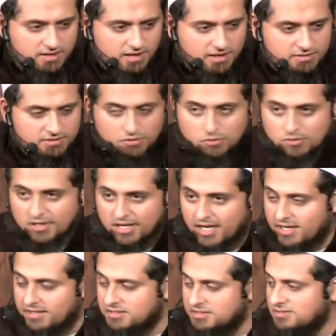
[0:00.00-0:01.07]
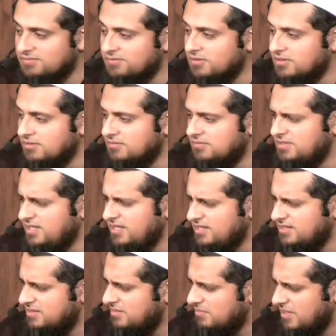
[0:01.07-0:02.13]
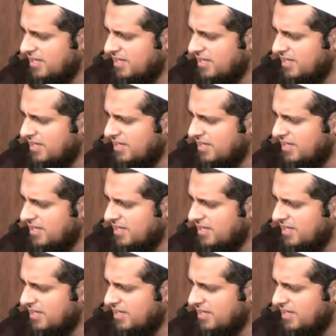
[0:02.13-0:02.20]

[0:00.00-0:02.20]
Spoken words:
and the Qur'an, it's full of these